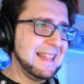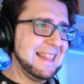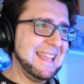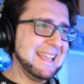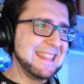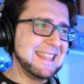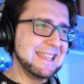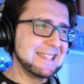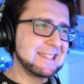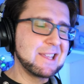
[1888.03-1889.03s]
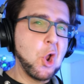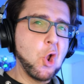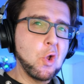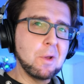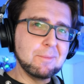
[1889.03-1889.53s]
Like this.
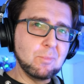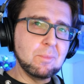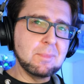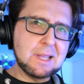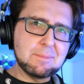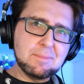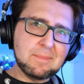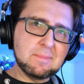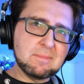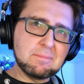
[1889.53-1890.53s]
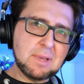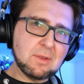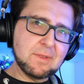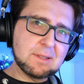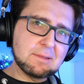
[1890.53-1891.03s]
A bit
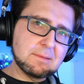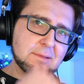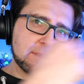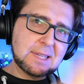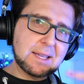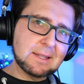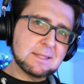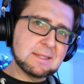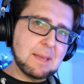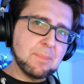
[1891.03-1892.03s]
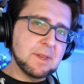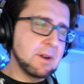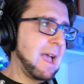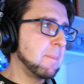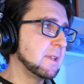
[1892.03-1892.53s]
of a second step there
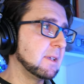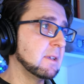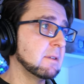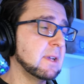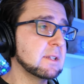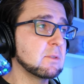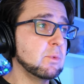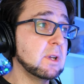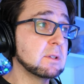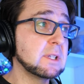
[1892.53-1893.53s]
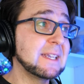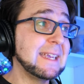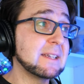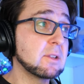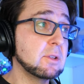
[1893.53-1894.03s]
happening here, right? So we're going to
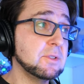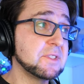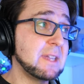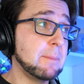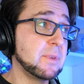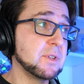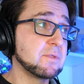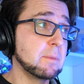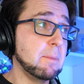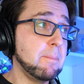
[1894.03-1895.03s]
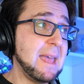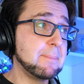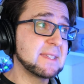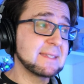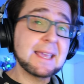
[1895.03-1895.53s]
get those numbers from the map
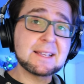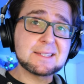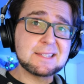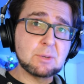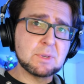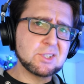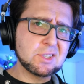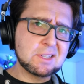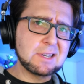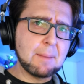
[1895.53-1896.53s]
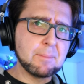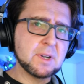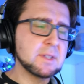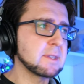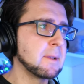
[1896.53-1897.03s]
segs sequence, just the
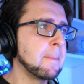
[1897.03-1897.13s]
numbers.